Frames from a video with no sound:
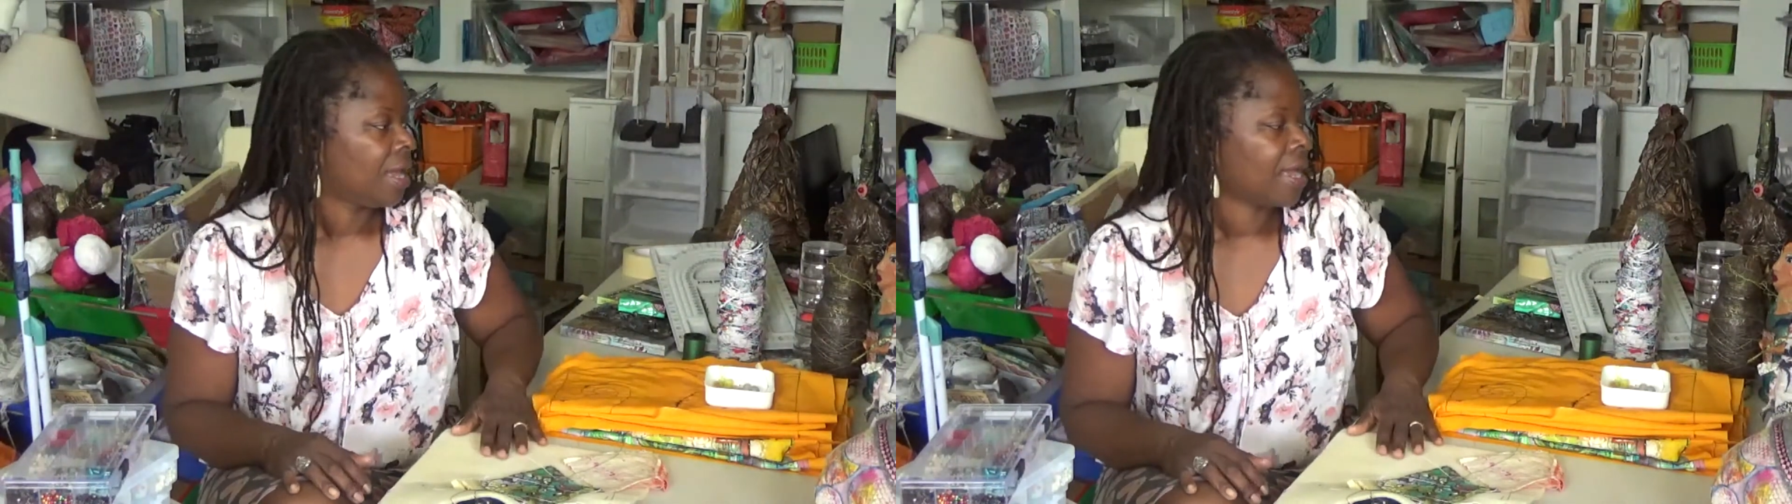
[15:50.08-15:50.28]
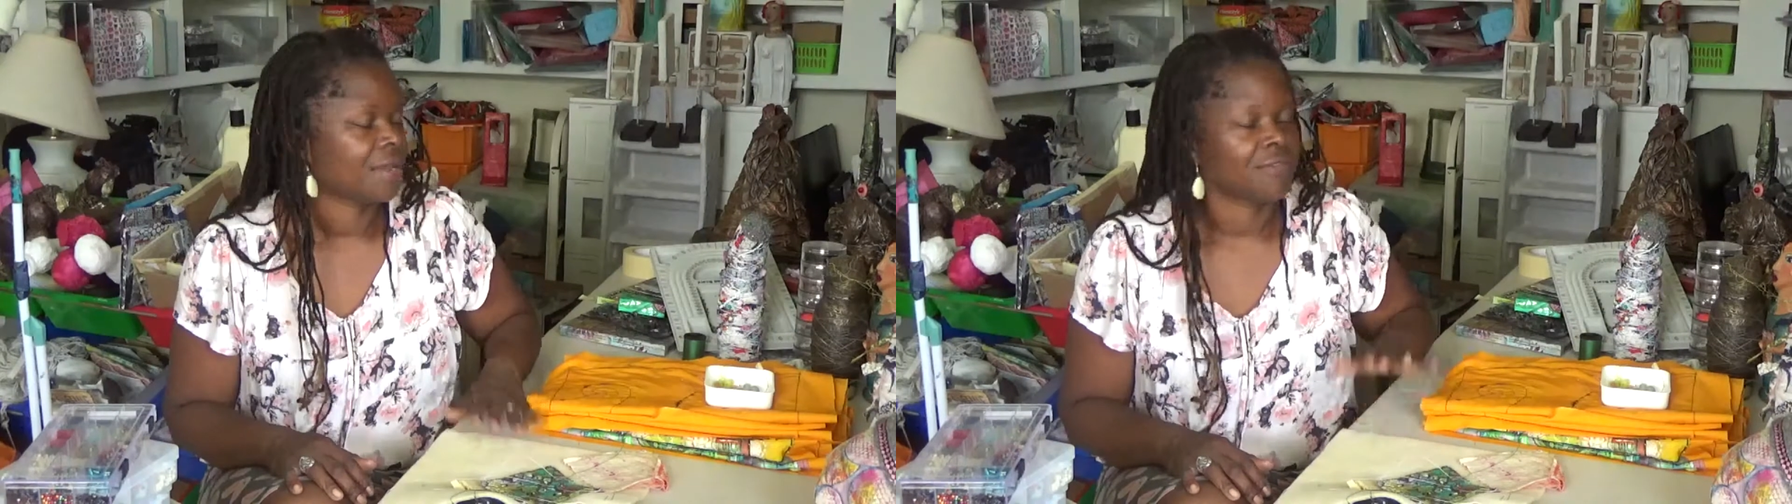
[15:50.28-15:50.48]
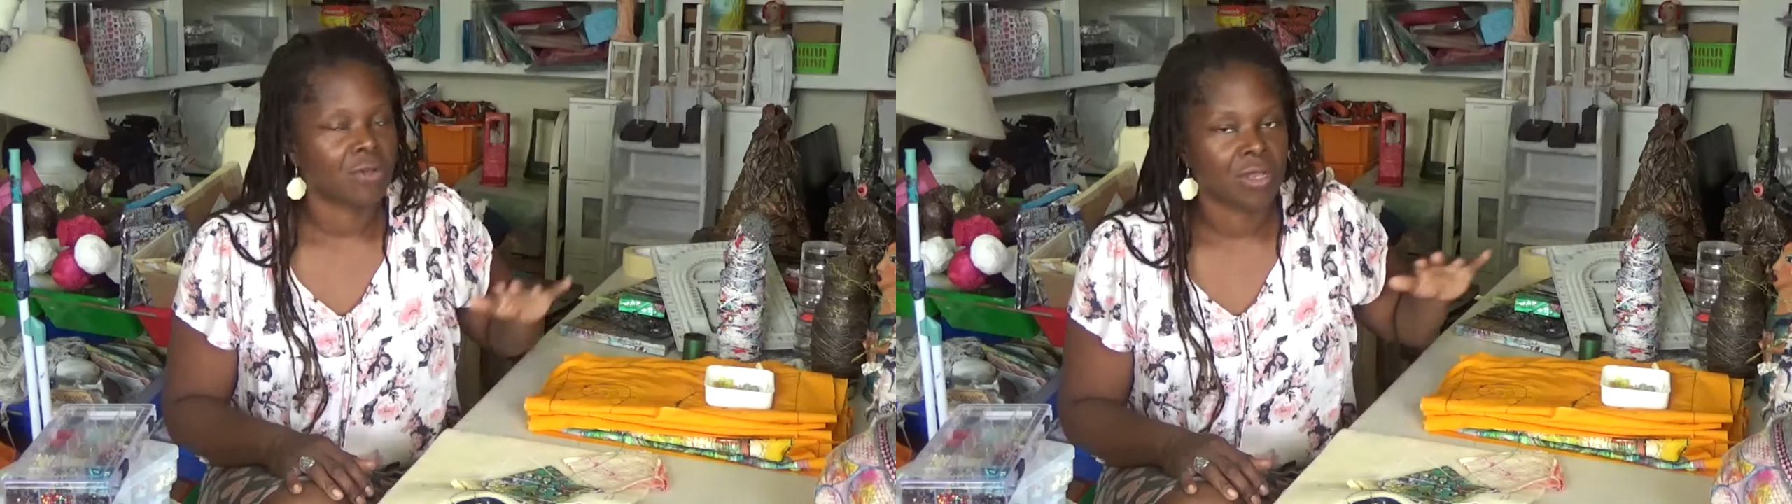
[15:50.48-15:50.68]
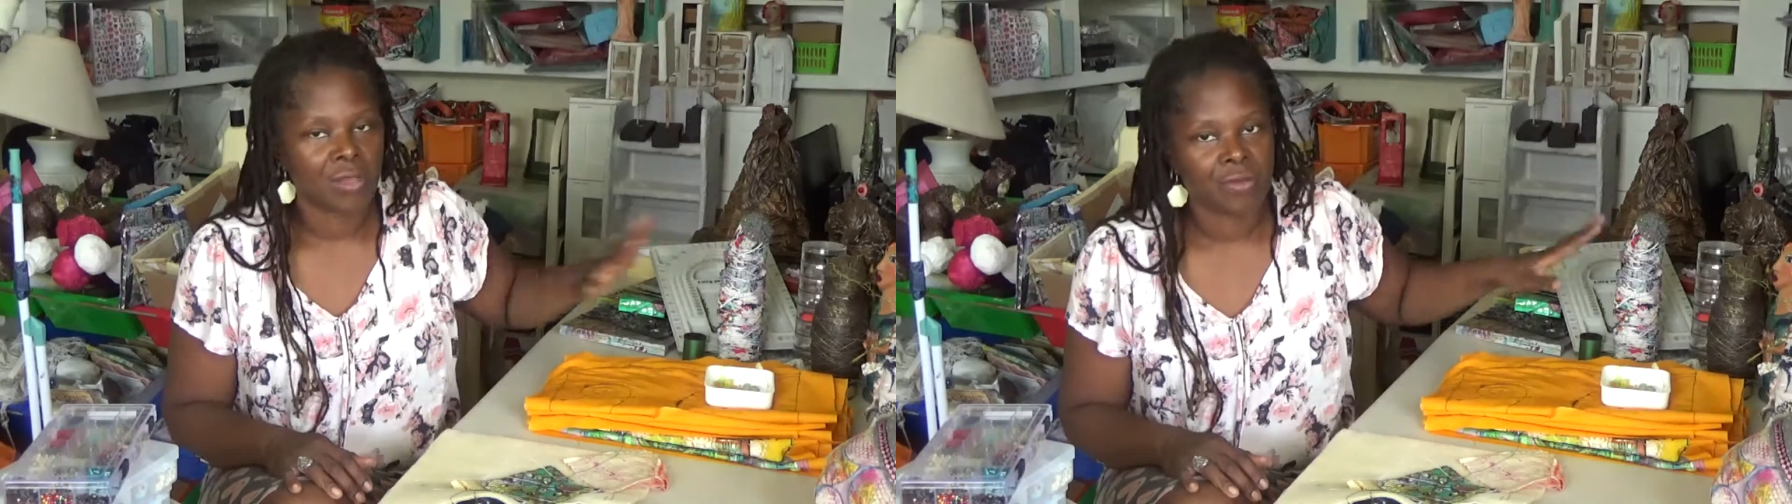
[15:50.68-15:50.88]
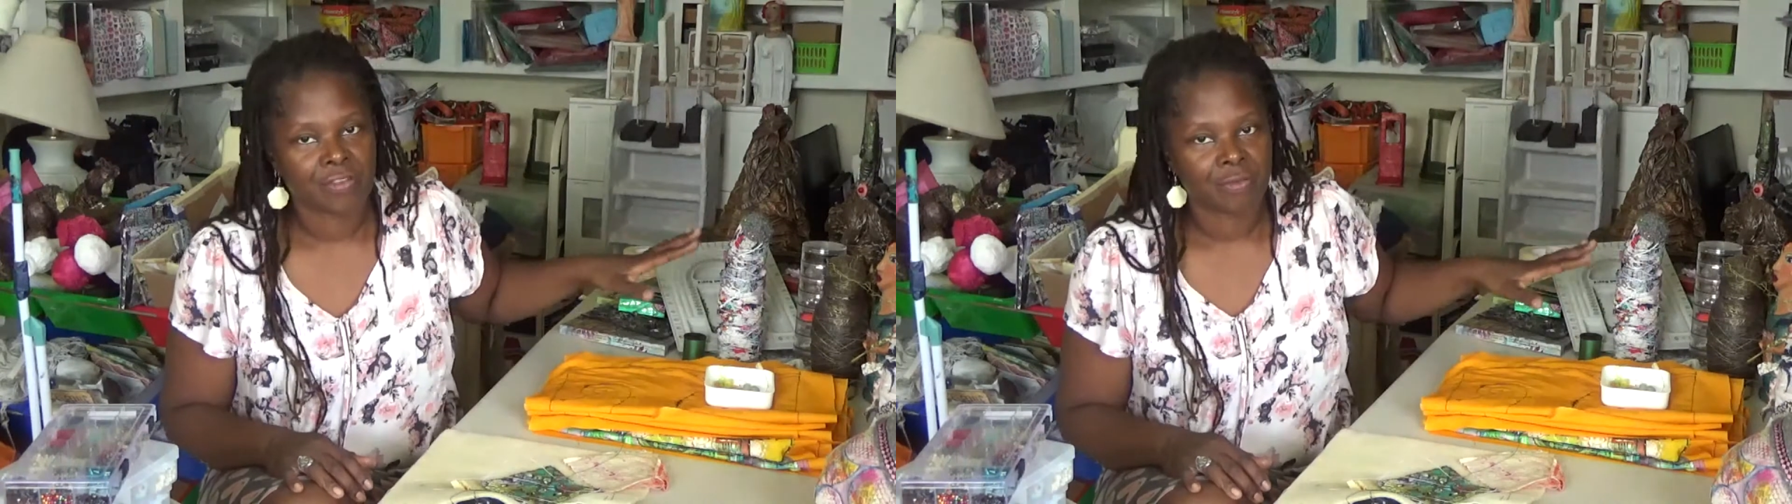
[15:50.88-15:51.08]
and I've got
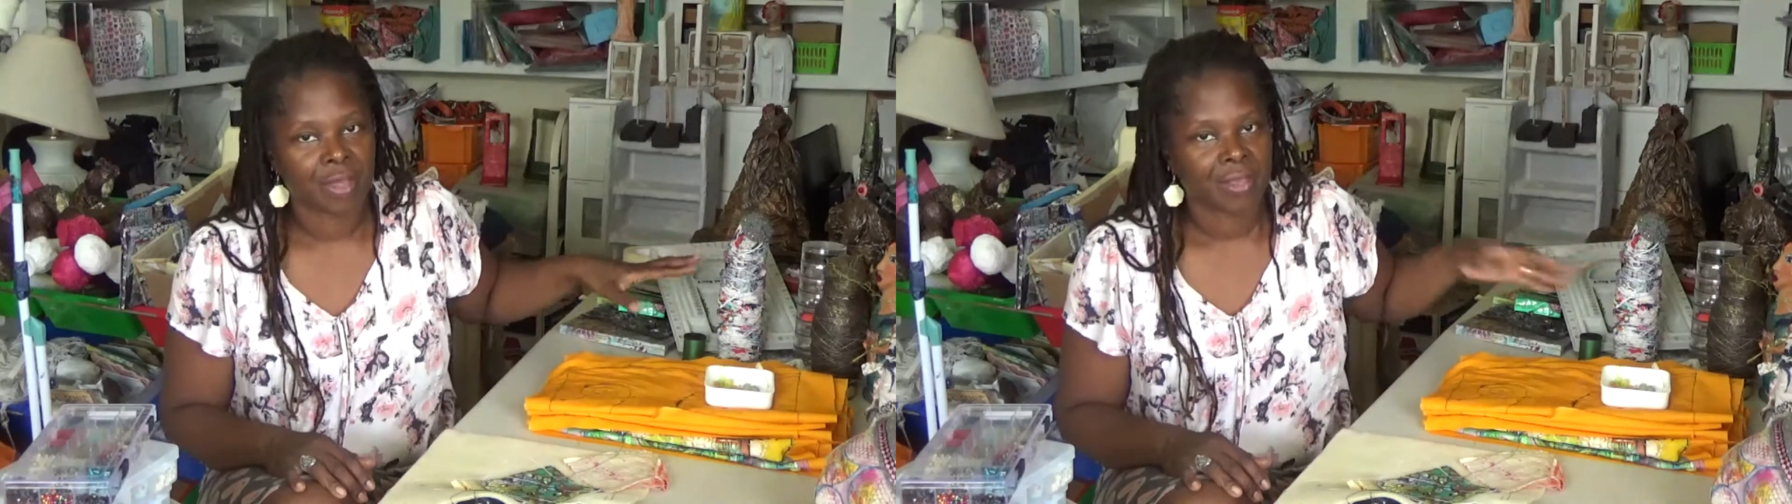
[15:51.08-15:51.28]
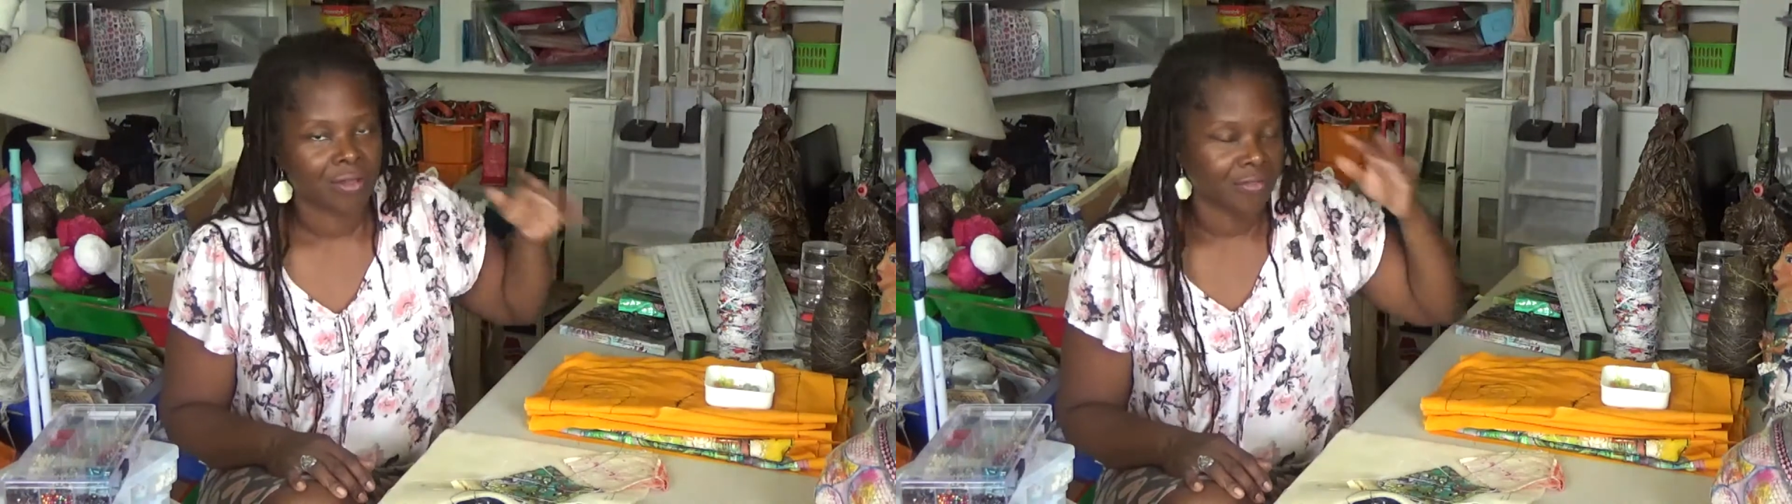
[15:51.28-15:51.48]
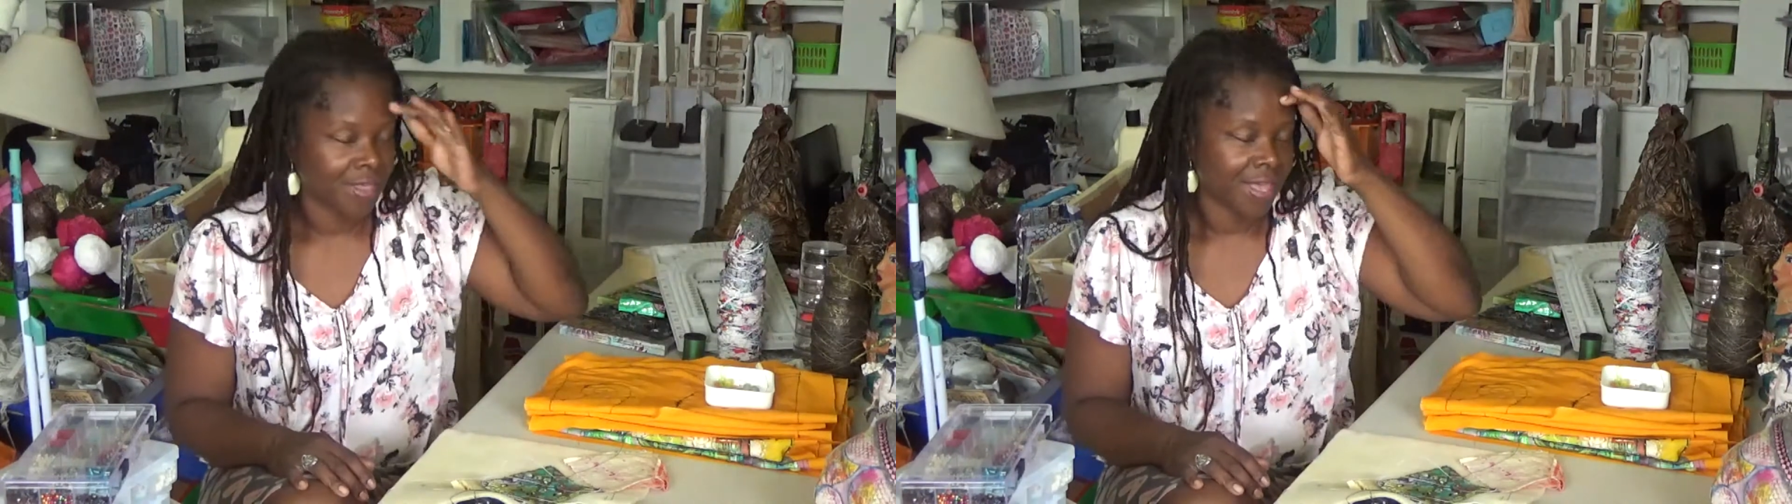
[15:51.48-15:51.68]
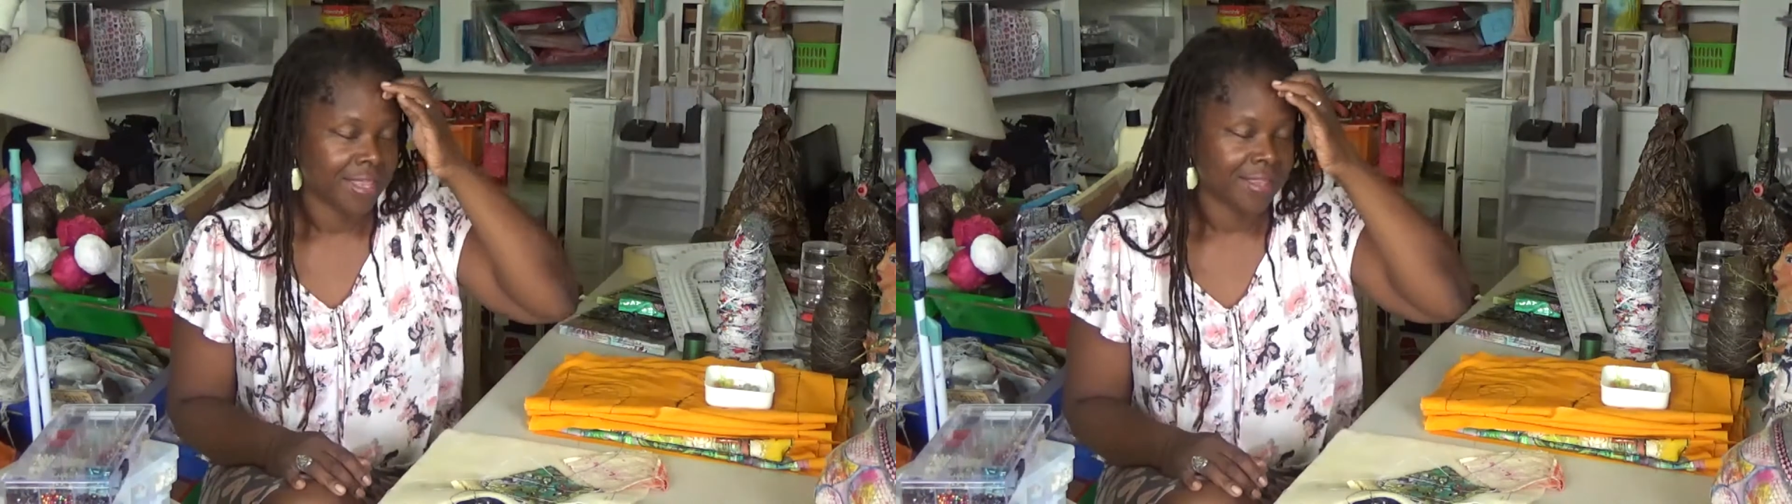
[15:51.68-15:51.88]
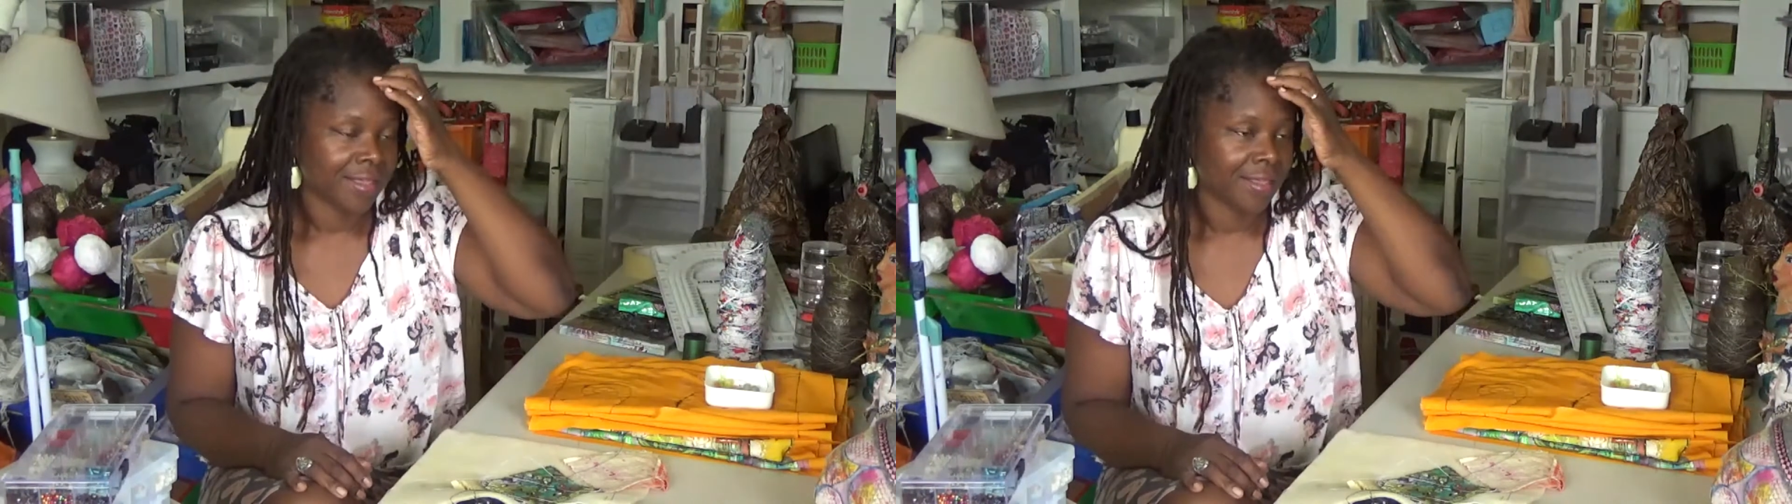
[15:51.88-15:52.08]
loads of work on
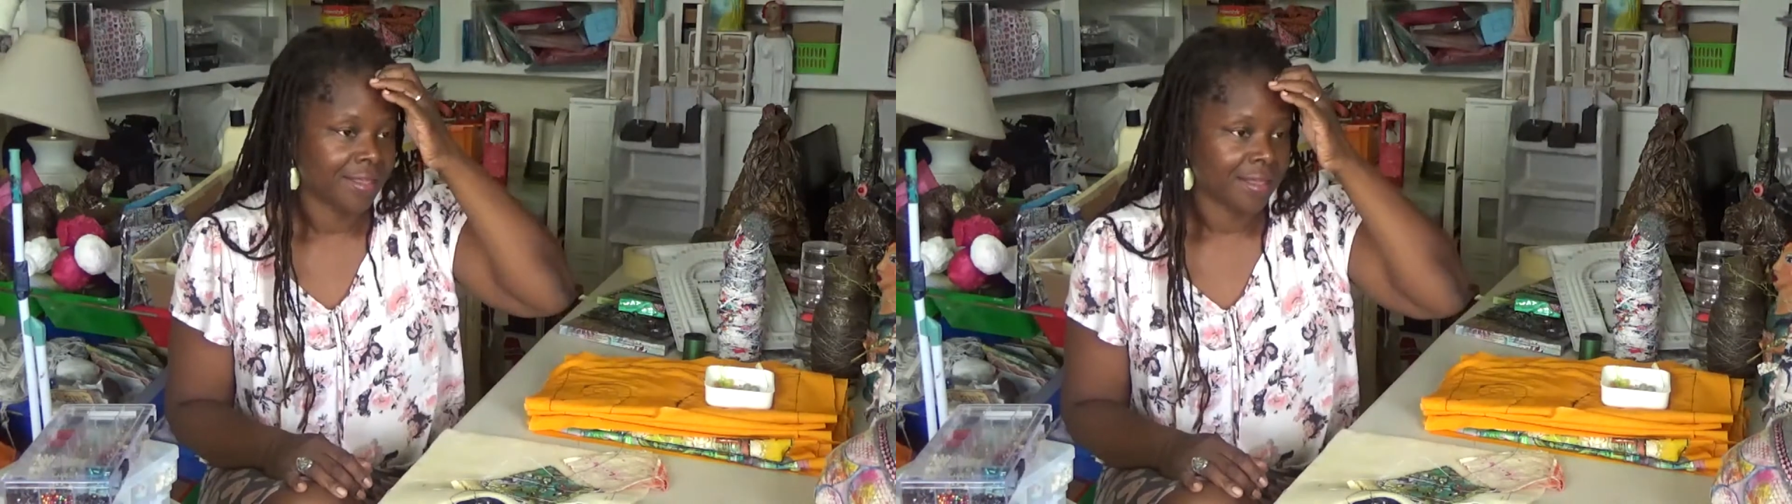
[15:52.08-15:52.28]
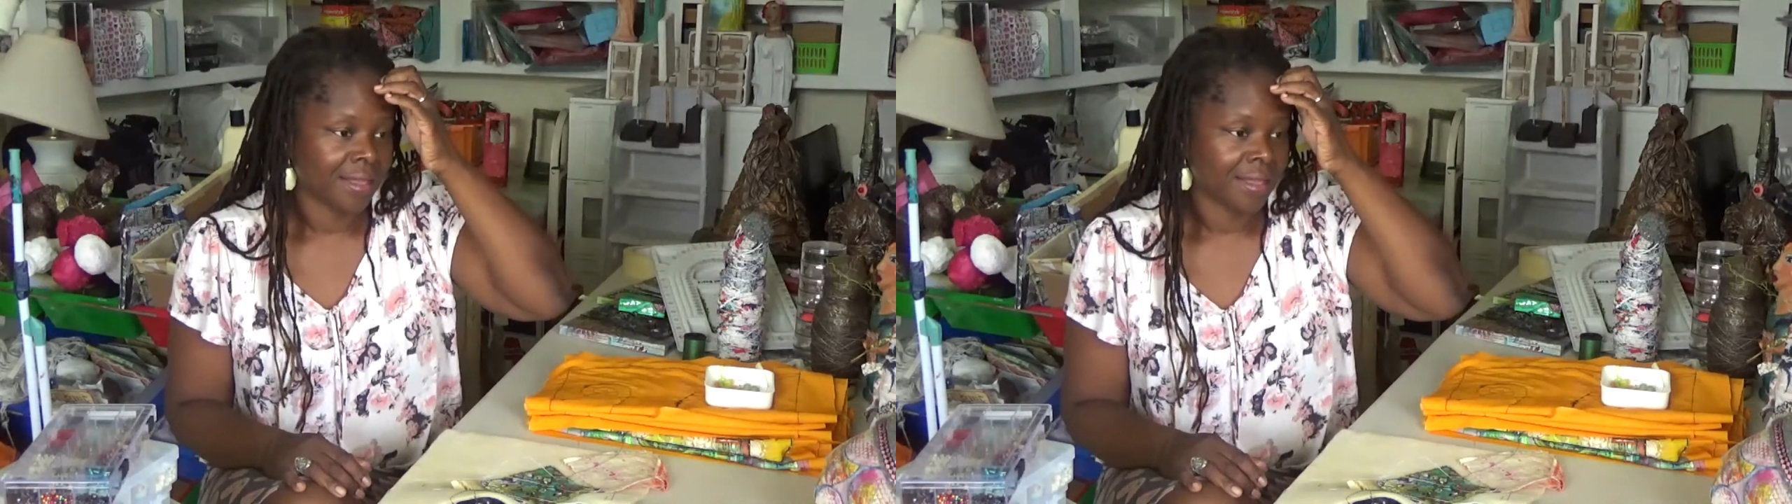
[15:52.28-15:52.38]
there that